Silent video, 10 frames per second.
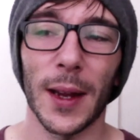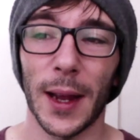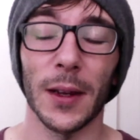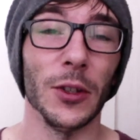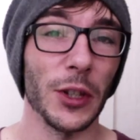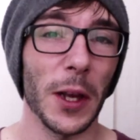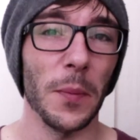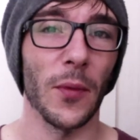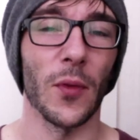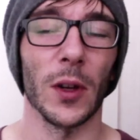in a
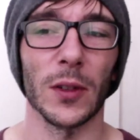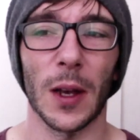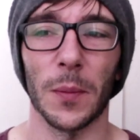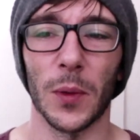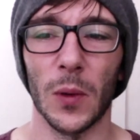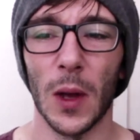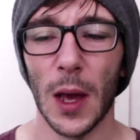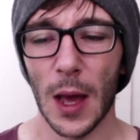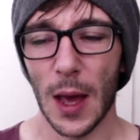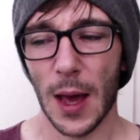gym, for example,
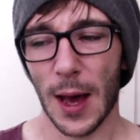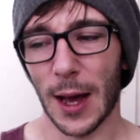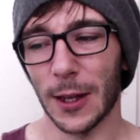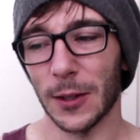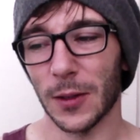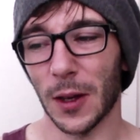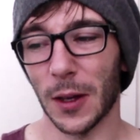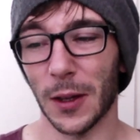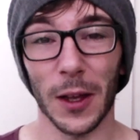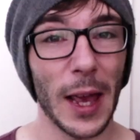and
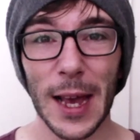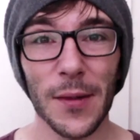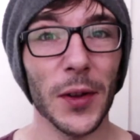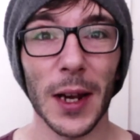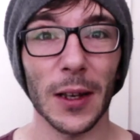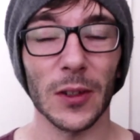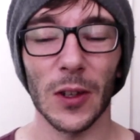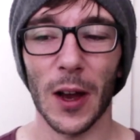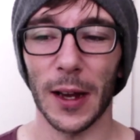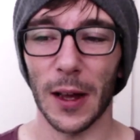even last
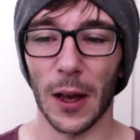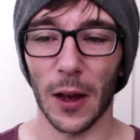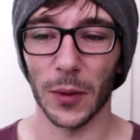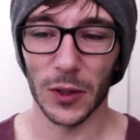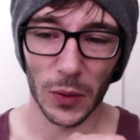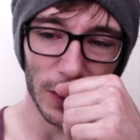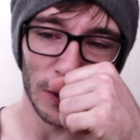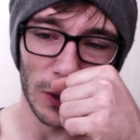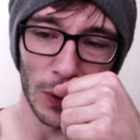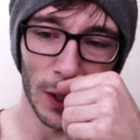night I was
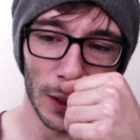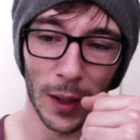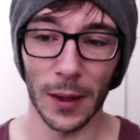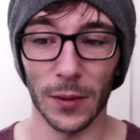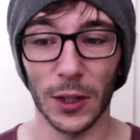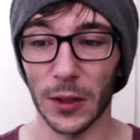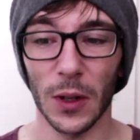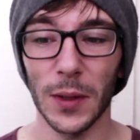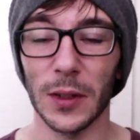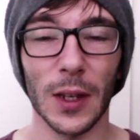talking to her. She's
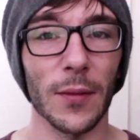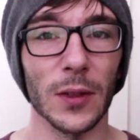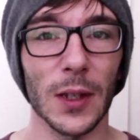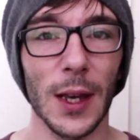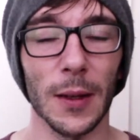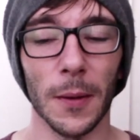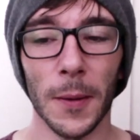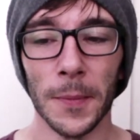only 17,